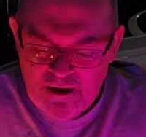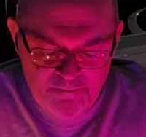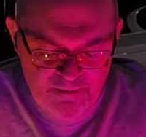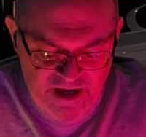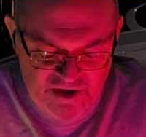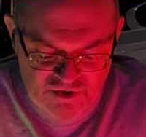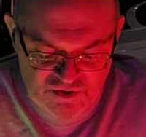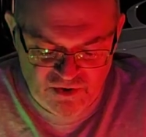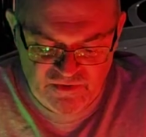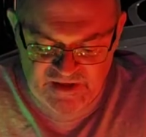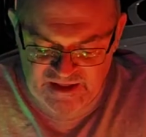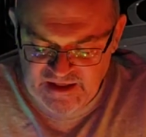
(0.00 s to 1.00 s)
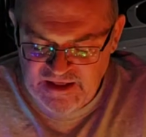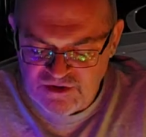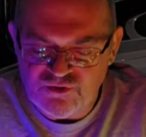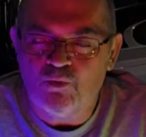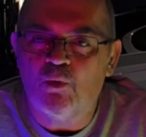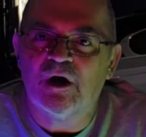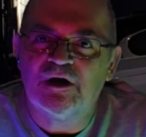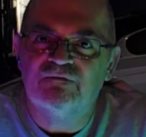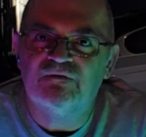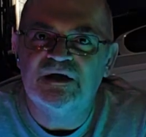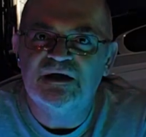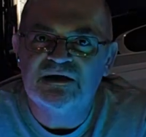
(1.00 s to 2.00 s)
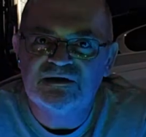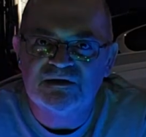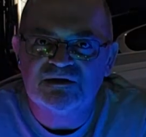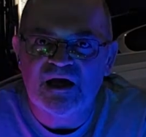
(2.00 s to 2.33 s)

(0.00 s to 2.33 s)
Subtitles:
make sure that each one of these is